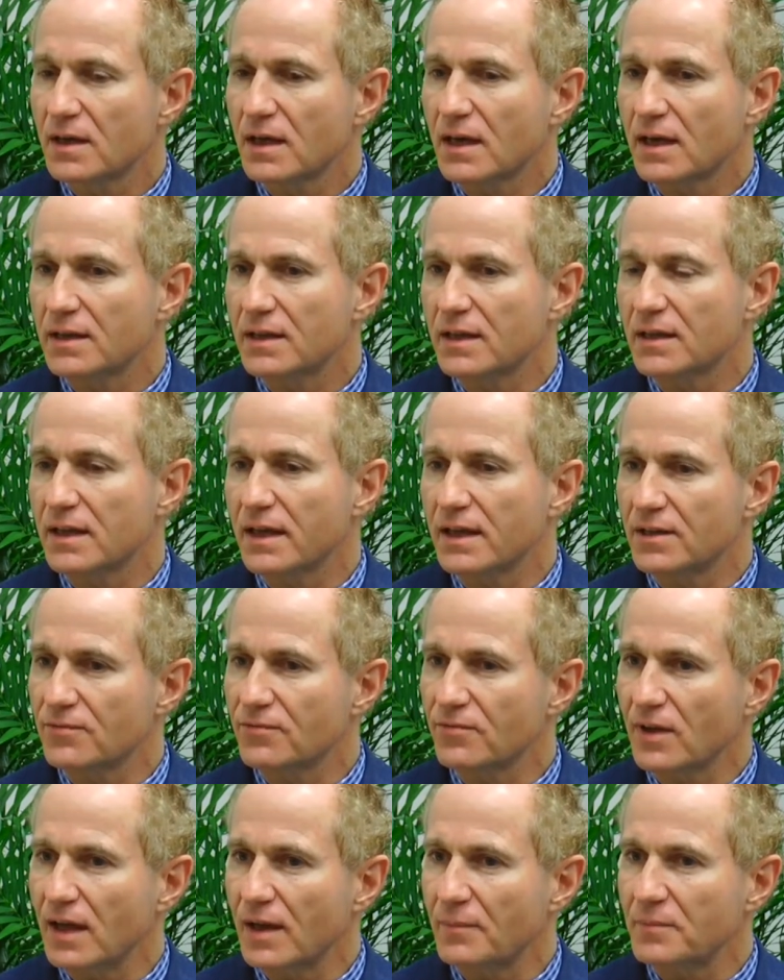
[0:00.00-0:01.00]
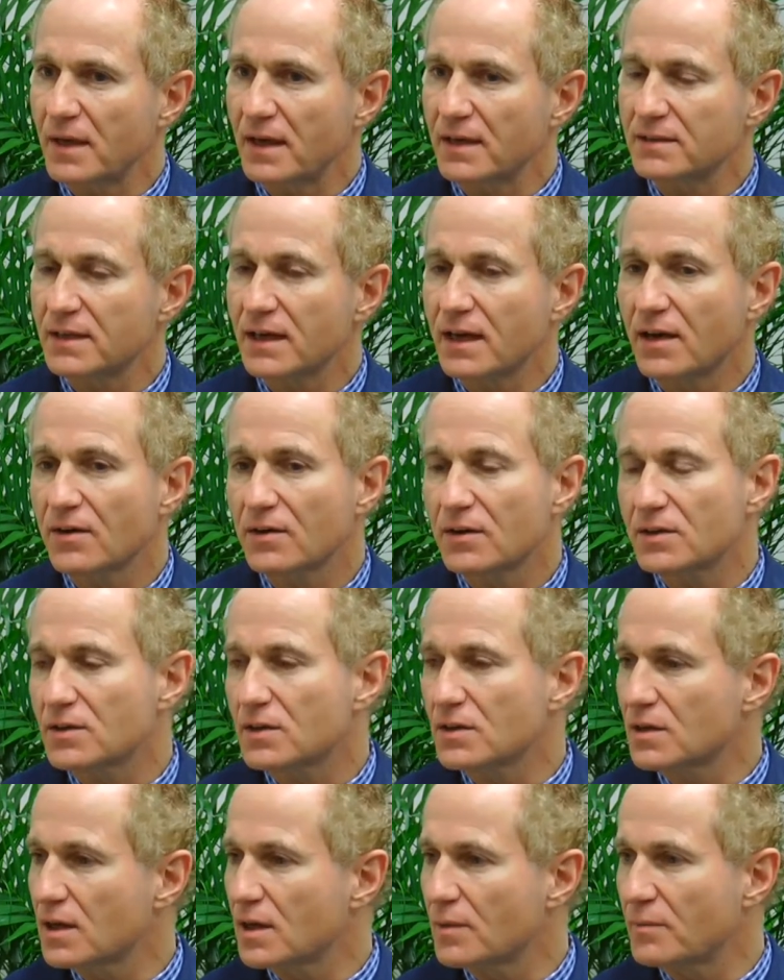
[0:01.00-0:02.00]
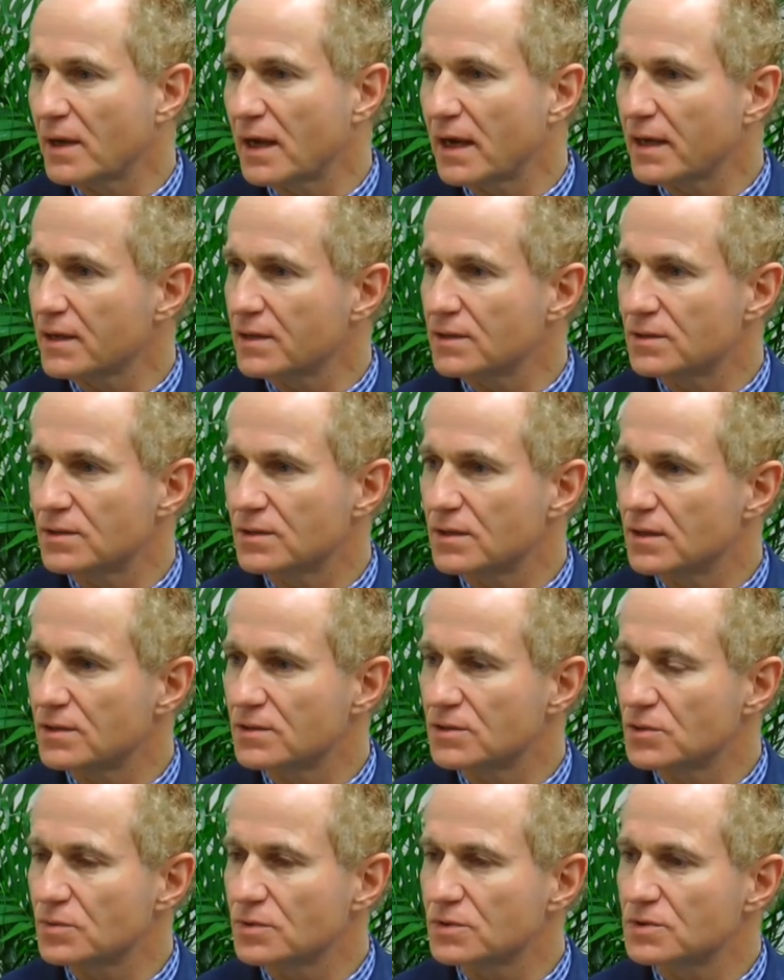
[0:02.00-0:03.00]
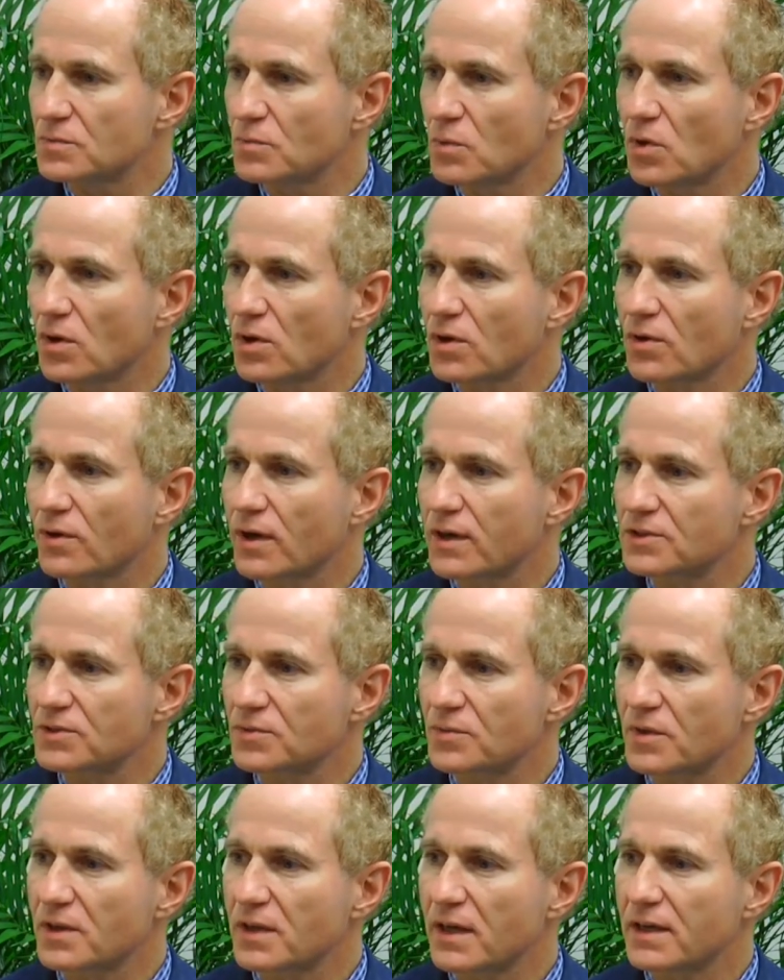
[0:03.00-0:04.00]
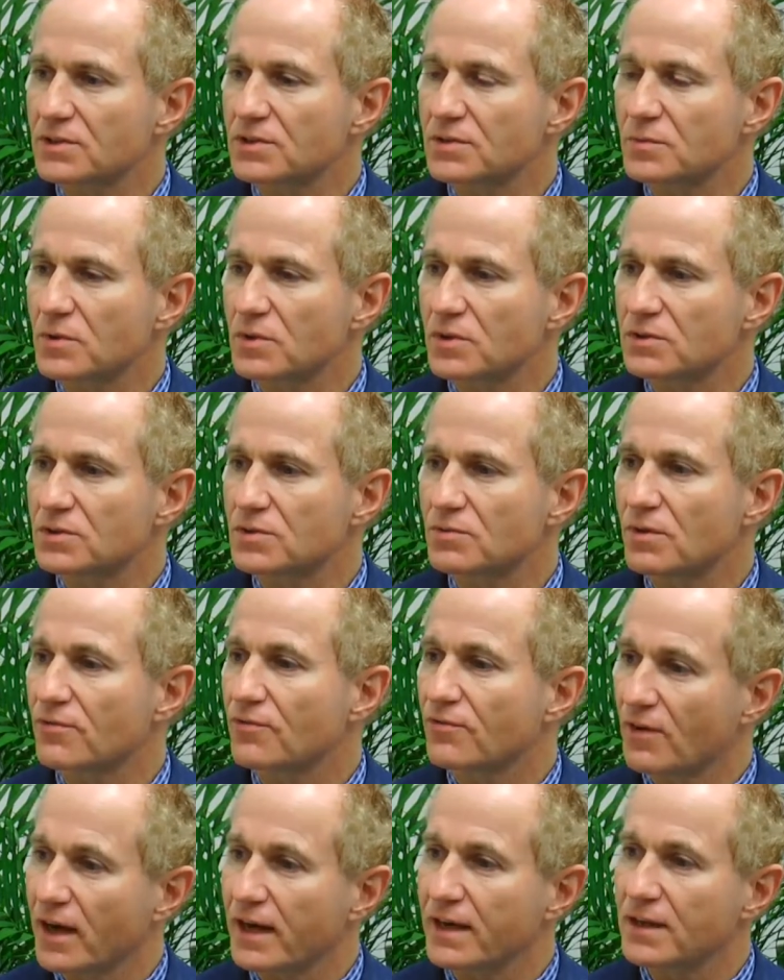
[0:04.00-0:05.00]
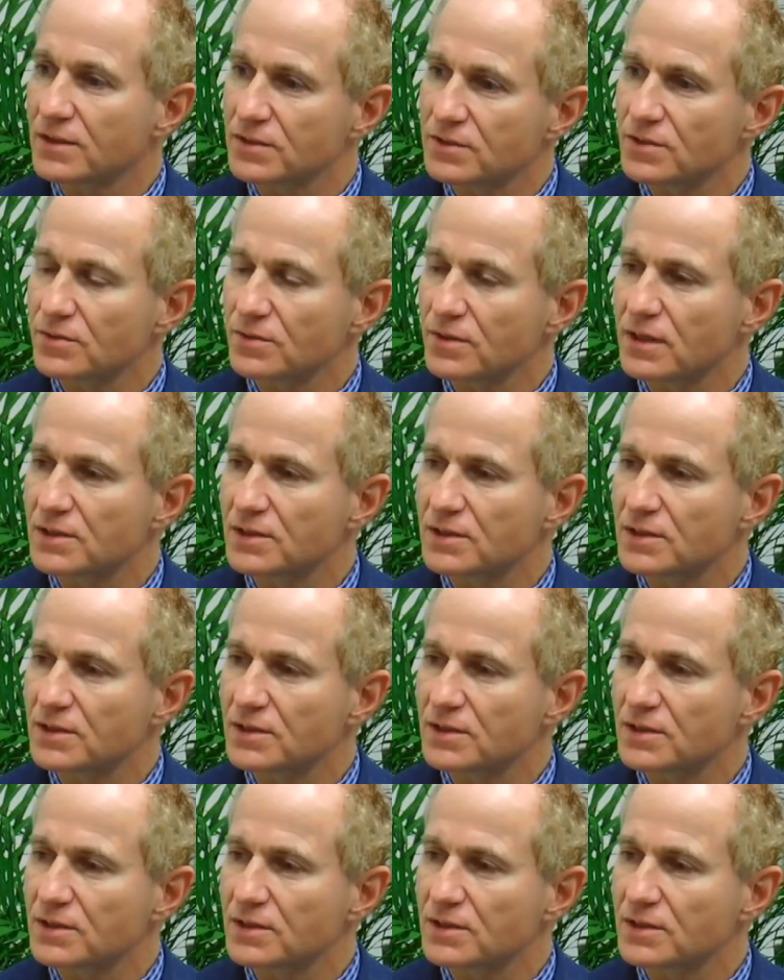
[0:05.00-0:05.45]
and then lay the flap back down, and you can come back and do a small correction with an excimer to refine it to